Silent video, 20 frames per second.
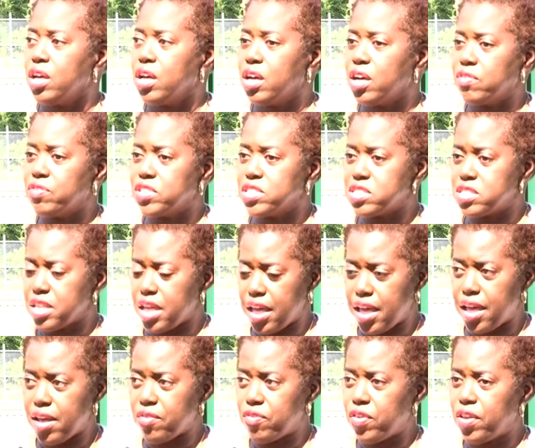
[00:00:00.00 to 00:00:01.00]
of the
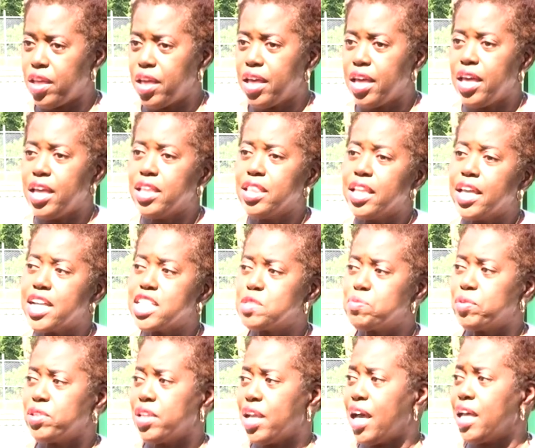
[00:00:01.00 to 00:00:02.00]
staff. And last
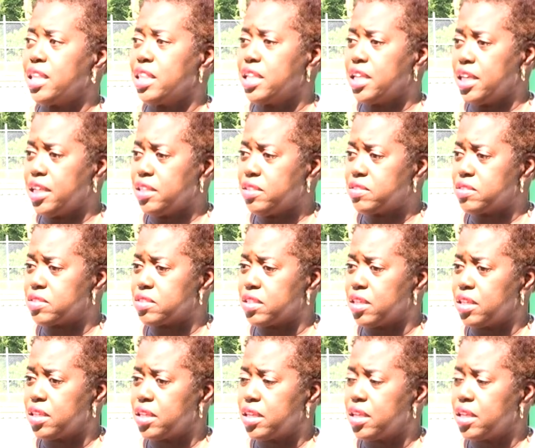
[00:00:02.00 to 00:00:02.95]
but not least,